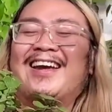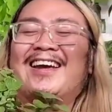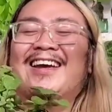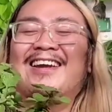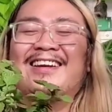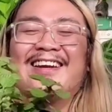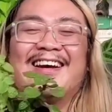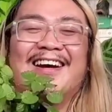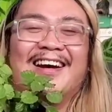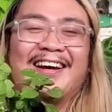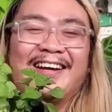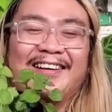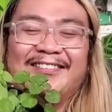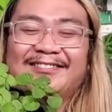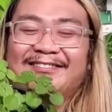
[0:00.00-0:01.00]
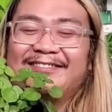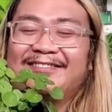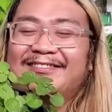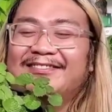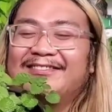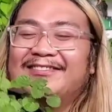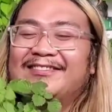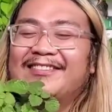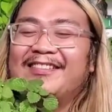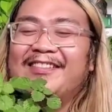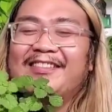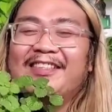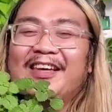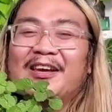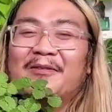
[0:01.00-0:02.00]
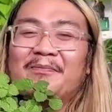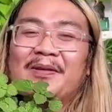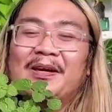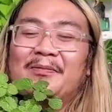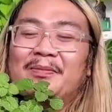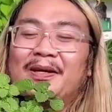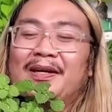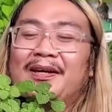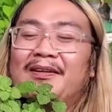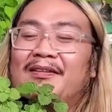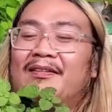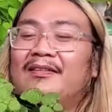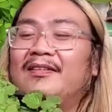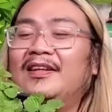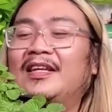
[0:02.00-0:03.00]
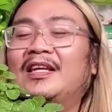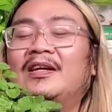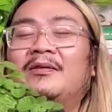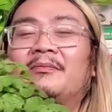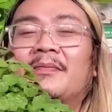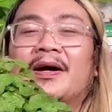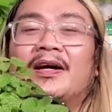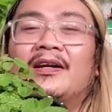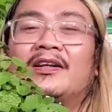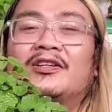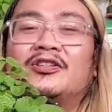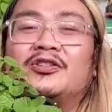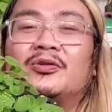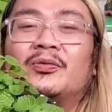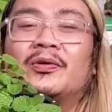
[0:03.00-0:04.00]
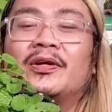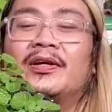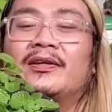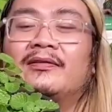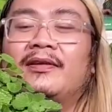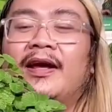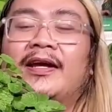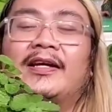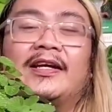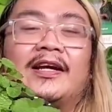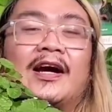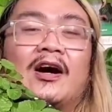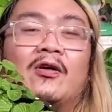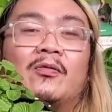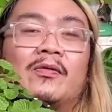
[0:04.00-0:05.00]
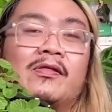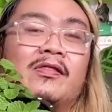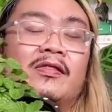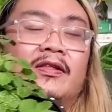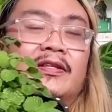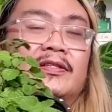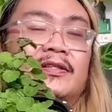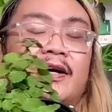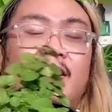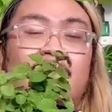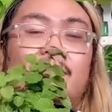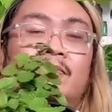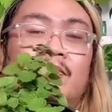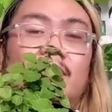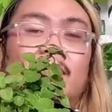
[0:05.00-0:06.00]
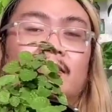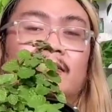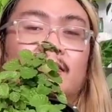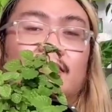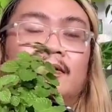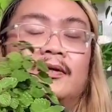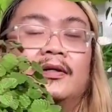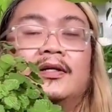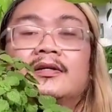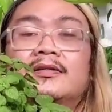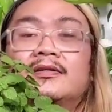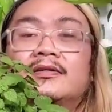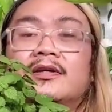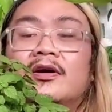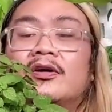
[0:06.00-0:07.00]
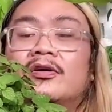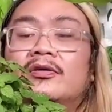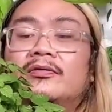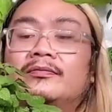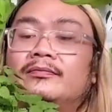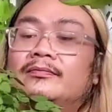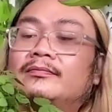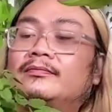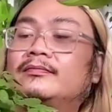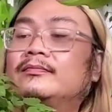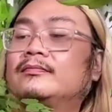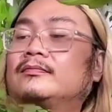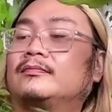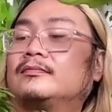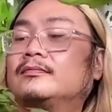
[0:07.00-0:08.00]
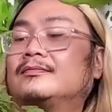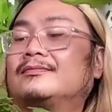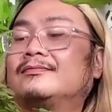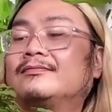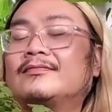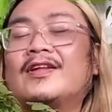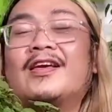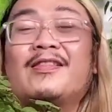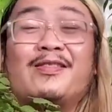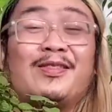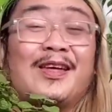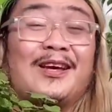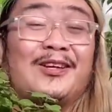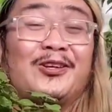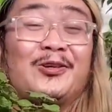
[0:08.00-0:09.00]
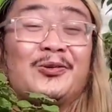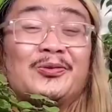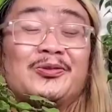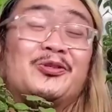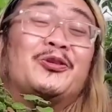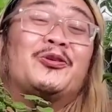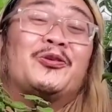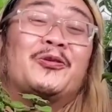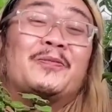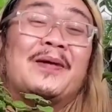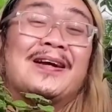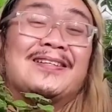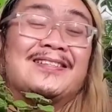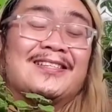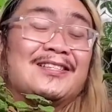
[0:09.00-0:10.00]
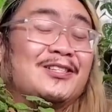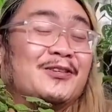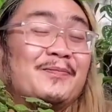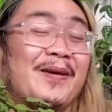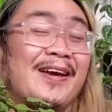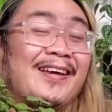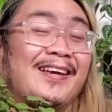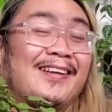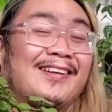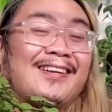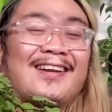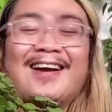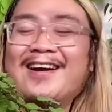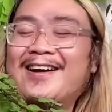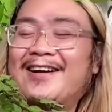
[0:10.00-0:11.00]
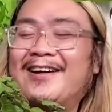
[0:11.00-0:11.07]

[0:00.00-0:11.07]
And I think maybe he might enjoy hanging out with this guy more. So thank you to my sister Megan.